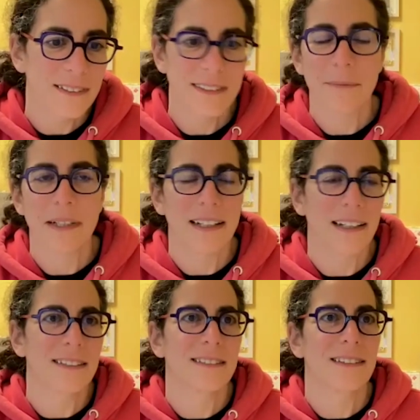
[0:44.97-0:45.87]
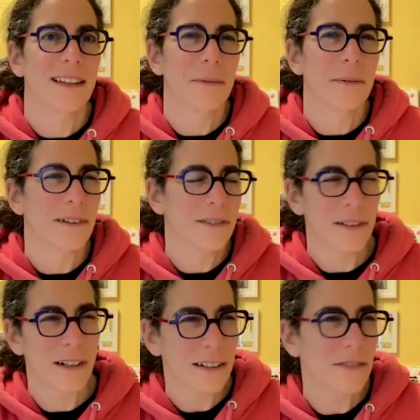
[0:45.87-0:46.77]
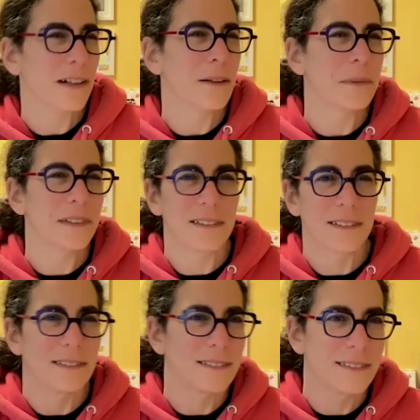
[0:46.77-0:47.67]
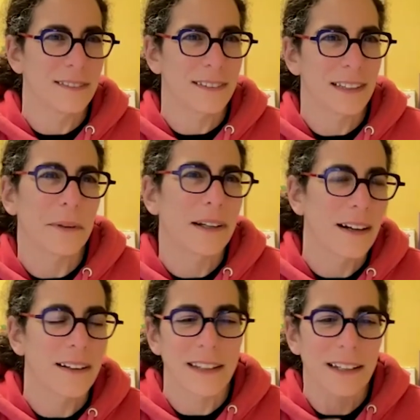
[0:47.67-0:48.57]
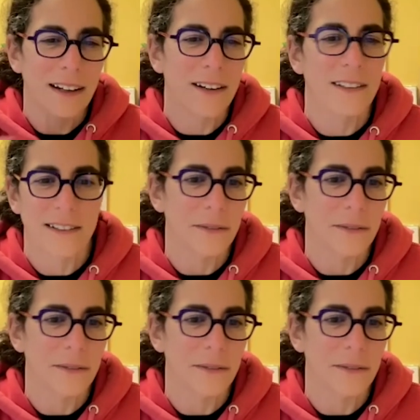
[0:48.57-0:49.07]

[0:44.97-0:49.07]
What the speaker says: I mean, I guess they were sort of undeveloped little, they were like characters.